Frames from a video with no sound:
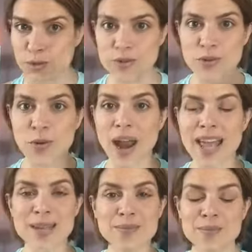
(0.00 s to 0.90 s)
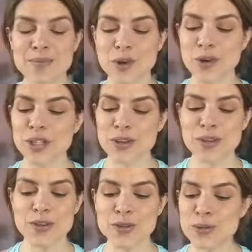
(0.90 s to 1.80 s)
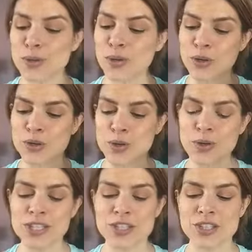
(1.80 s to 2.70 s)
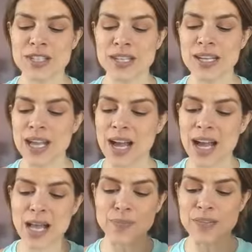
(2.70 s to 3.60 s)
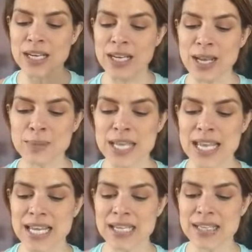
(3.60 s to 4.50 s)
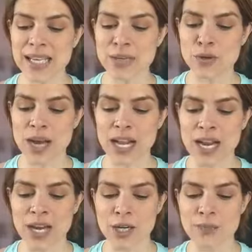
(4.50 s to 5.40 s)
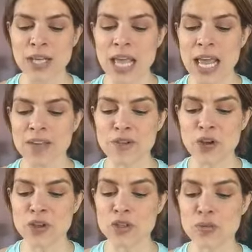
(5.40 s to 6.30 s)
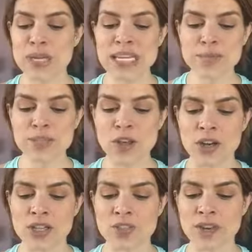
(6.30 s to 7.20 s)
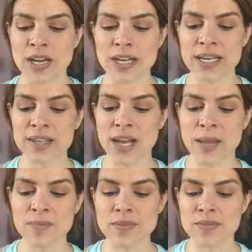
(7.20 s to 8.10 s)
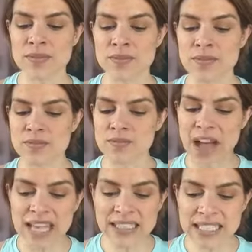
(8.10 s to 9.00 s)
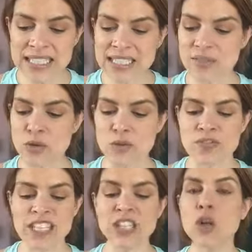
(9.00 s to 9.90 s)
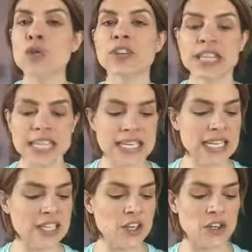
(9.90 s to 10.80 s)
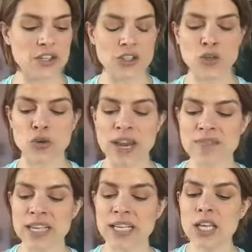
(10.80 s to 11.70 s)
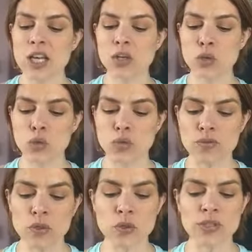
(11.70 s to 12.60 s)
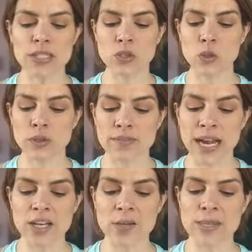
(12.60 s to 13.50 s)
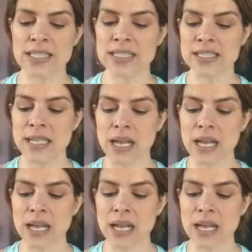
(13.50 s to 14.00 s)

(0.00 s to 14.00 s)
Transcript: gray earlier than usual, or you notice just an uptake in gray hair, if your dreams are just very violent, if you feel overheated, you're just craving cool foods and cool environments,